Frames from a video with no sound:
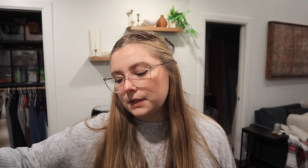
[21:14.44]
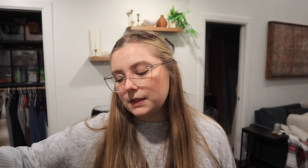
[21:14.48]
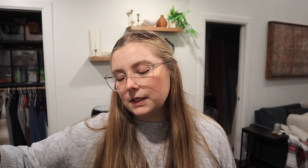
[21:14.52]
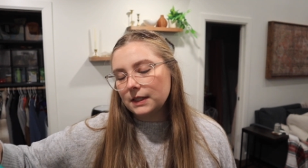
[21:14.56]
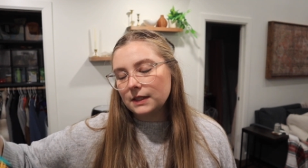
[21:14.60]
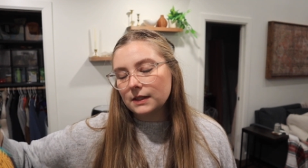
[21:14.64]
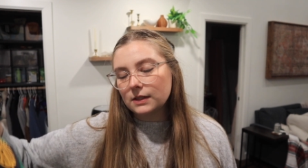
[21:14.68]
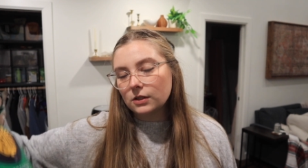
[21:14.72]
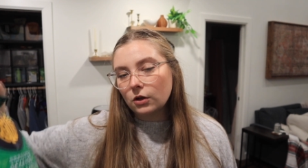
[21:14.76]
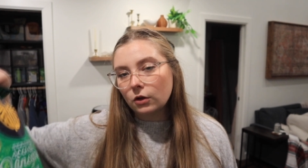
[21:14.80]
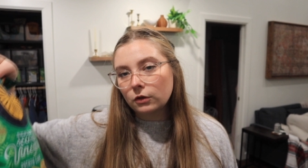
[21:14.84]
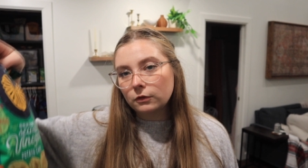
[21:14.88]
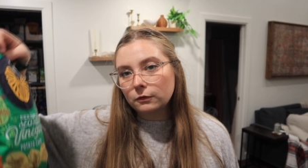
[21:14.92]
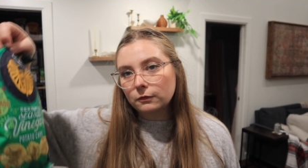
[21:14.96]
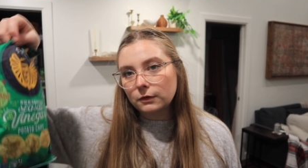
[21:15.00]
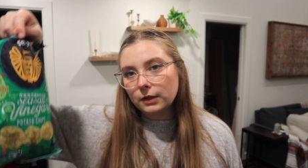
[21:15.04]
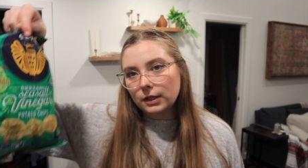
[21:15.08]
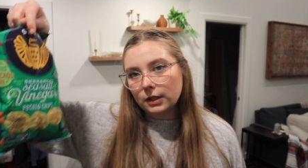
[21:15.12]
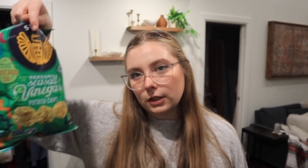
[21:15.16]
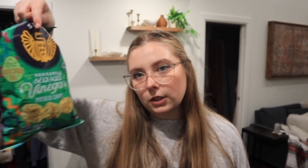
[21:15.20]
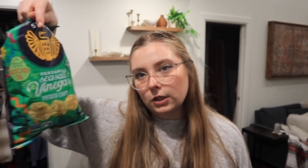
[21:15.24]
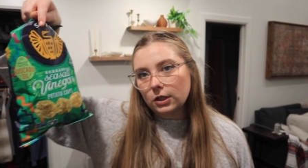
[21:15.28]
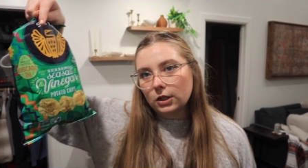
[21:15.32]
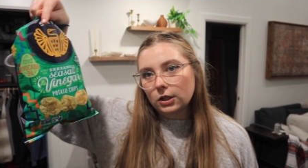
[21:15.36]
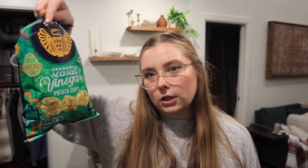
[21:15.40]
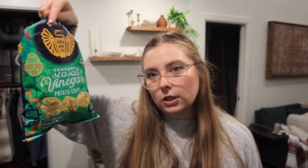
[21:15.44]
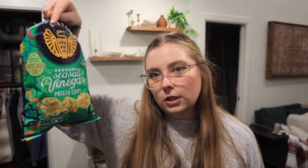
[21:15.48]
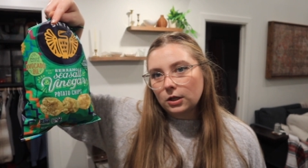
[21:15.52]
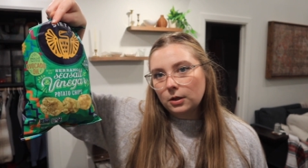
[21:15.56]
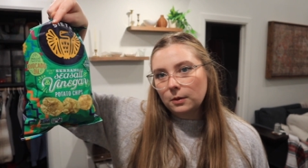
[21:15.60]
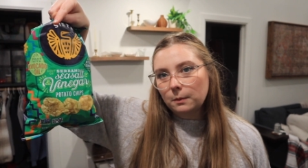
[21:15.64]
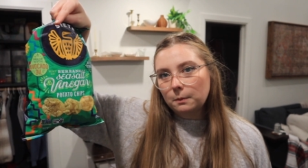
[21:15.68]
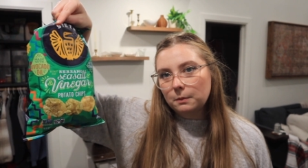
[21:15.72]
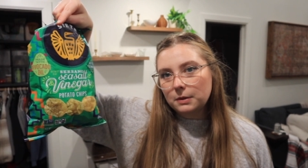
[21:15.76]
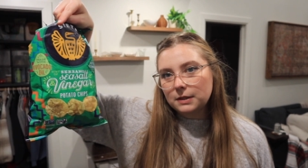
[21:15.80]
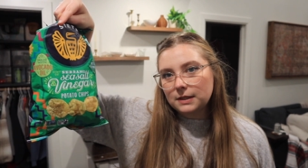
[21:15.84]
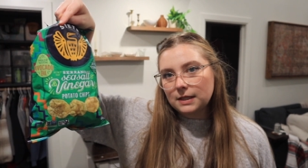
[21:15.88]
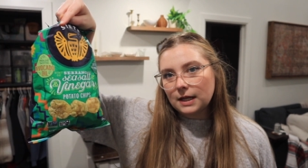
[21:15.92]
sea salt and vinegar
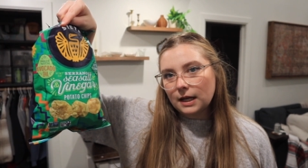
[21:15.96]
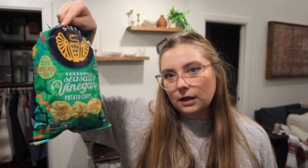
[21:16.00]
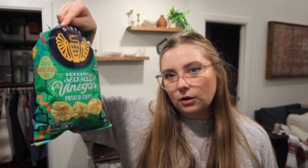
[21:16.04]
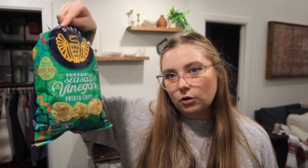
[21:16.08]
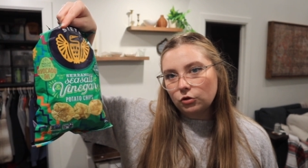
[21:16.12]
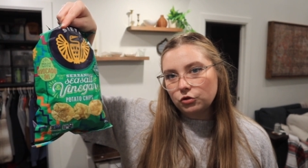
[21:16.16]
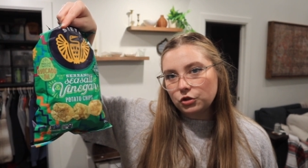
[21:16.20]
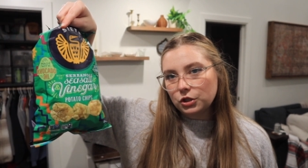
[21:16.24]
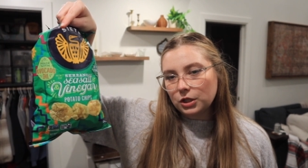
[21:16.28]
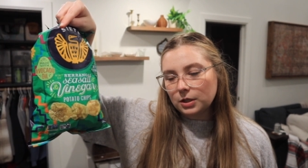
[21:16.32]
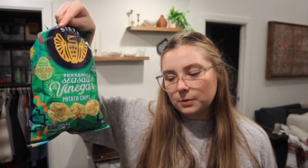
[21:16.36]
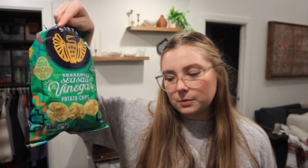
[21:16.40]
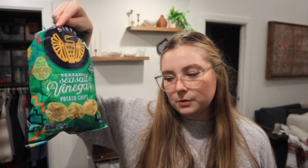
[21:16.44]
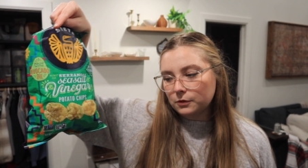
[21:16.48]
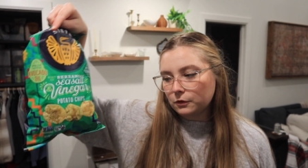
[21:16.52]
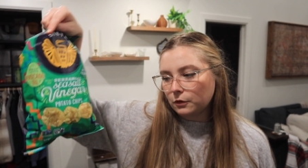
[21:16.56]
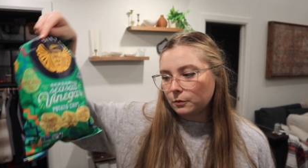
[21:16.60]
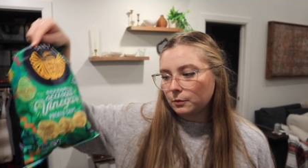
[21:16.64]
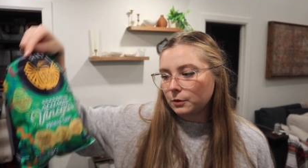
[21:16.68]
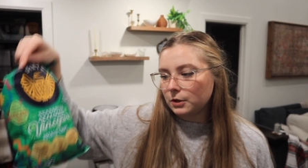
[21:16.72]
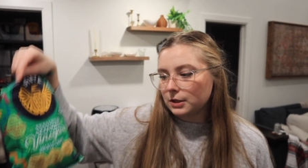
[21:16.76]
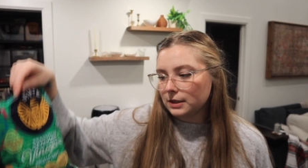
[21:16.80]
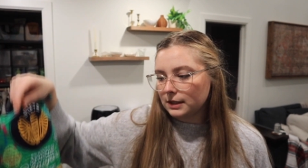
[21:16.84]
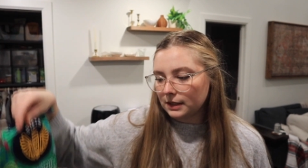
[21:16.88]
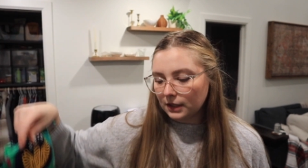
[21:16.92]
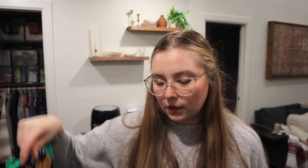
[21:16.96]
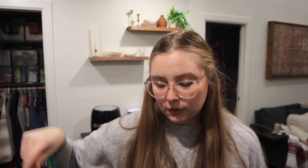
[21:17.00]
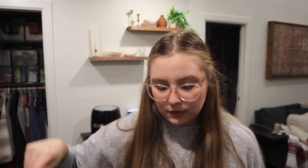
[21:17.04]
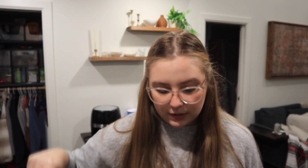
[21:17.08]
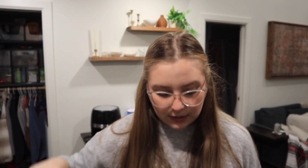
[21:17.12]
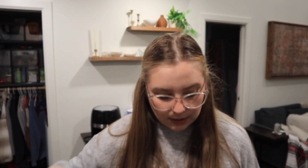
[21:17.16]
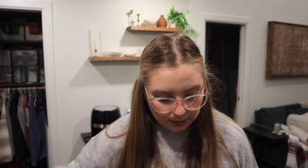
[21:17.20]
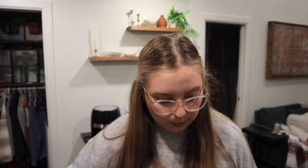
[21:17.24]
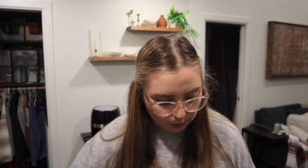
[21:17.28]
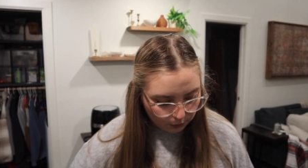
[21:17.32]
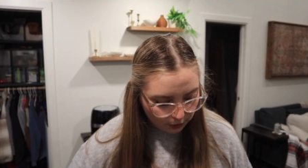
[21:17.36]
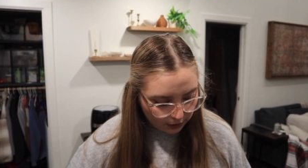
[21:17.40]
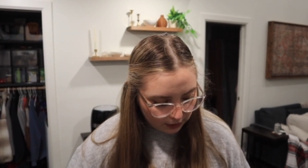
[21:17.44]
potato chips from the
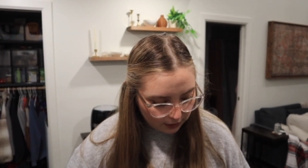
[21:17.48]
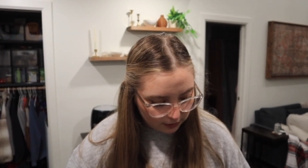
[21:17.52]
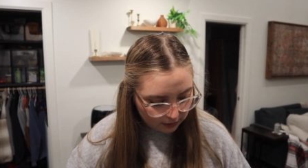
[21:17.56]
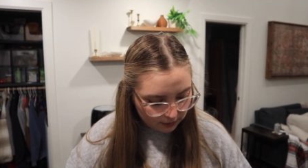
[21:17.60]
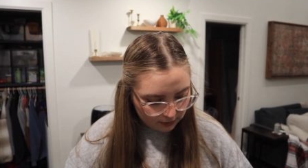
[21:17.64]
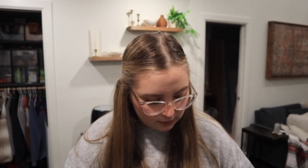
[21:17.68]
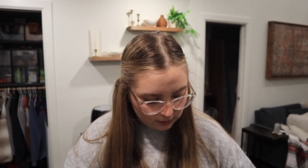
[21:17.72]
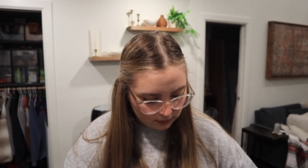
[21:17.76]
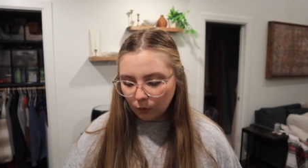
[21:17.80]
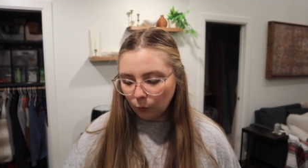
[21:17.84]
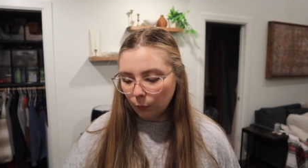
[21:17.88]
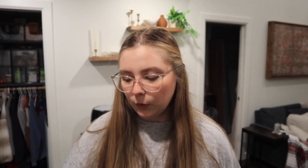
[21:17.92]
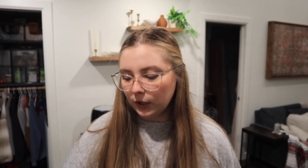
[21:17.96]
Siete brand.